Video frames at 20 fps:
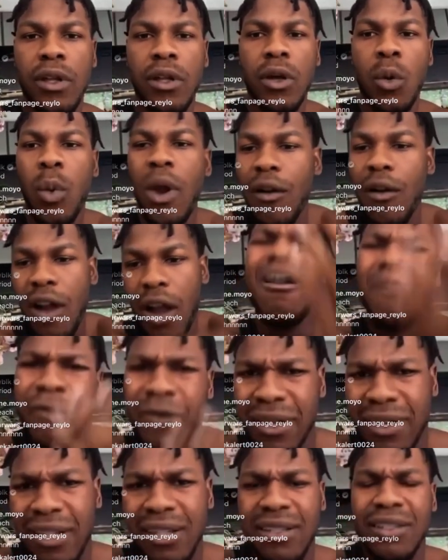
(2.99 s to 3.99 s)
We're
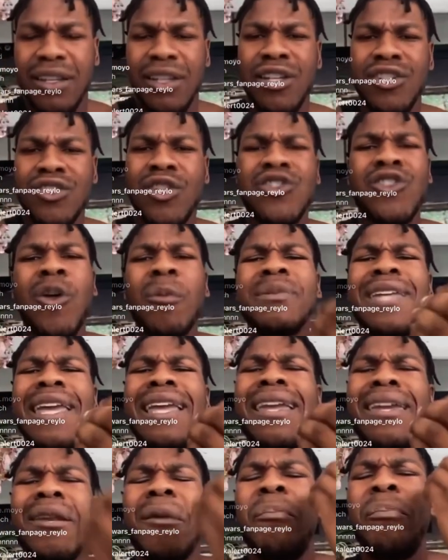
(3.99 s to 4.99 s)
African. So stop
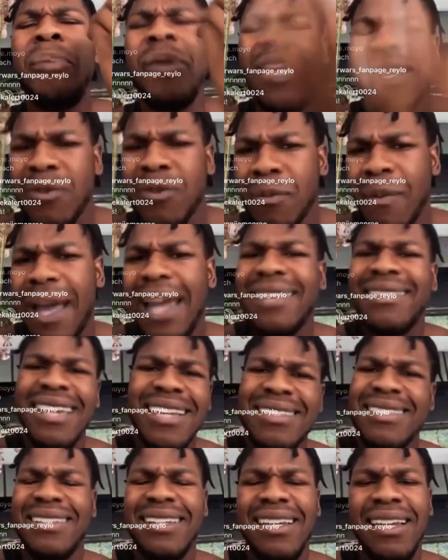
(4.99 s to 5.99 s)
taking a piss with my
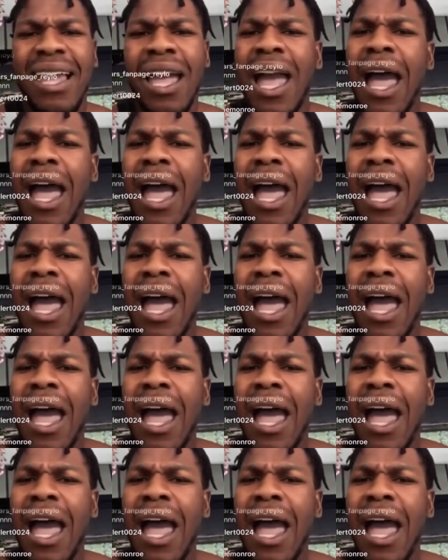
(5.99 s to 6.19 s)
identity.